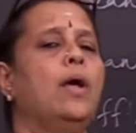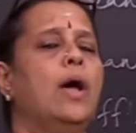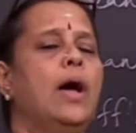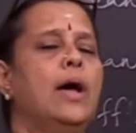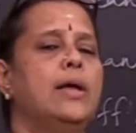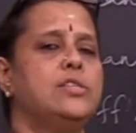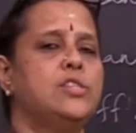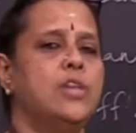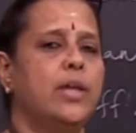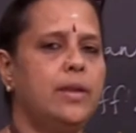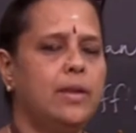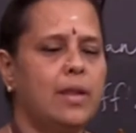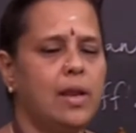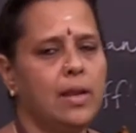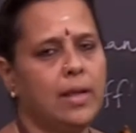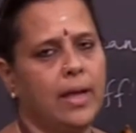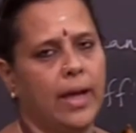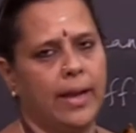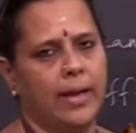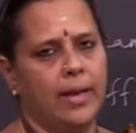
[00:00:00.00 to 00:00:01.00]
a general
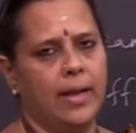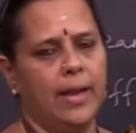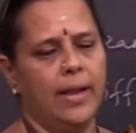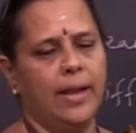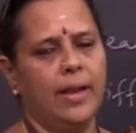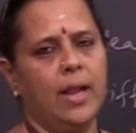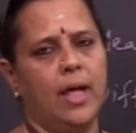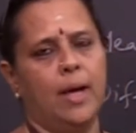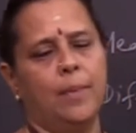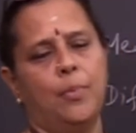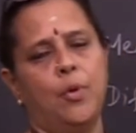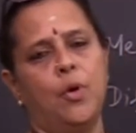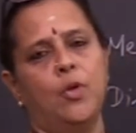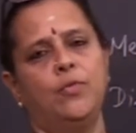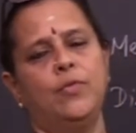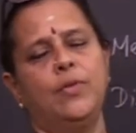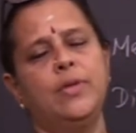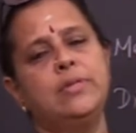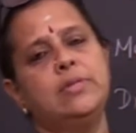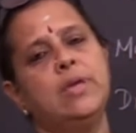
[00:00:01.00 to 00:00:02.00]
guideline upon
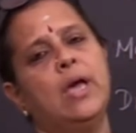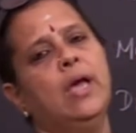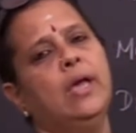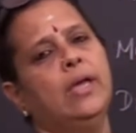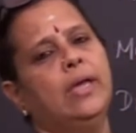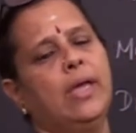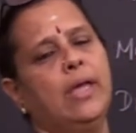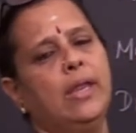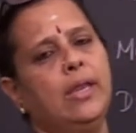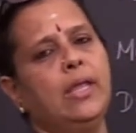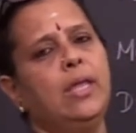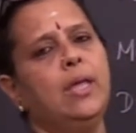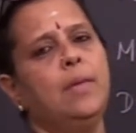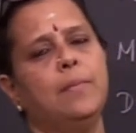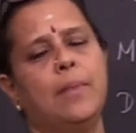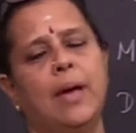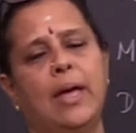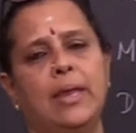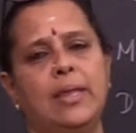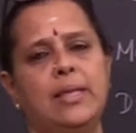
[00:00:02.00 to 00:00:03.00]
which any
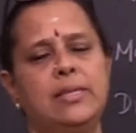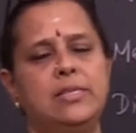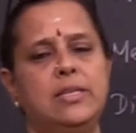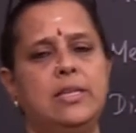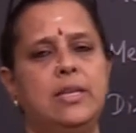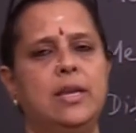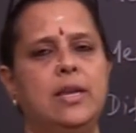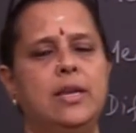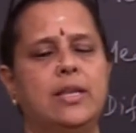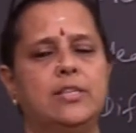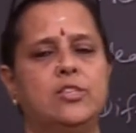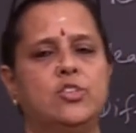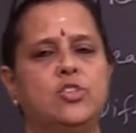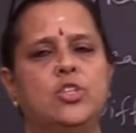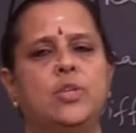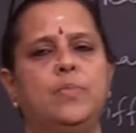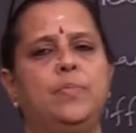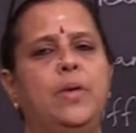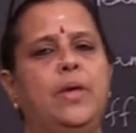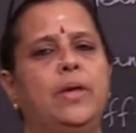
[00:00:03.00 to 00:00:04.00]
managerial
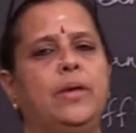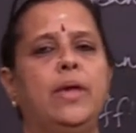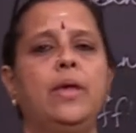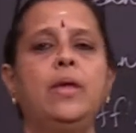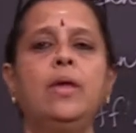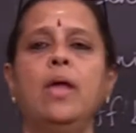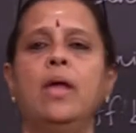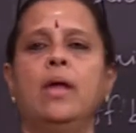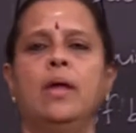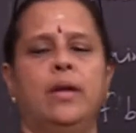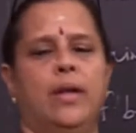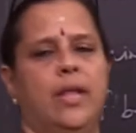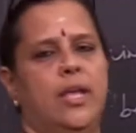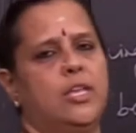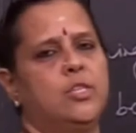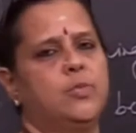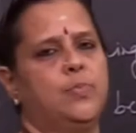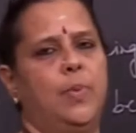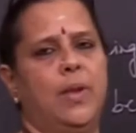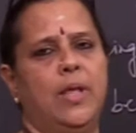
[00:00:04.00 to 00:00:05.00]
decision making
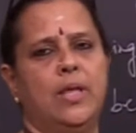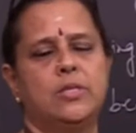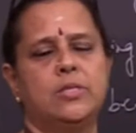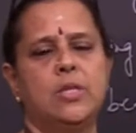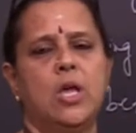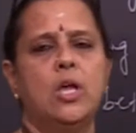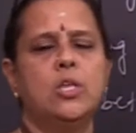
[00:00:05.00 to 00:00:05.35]
takes place.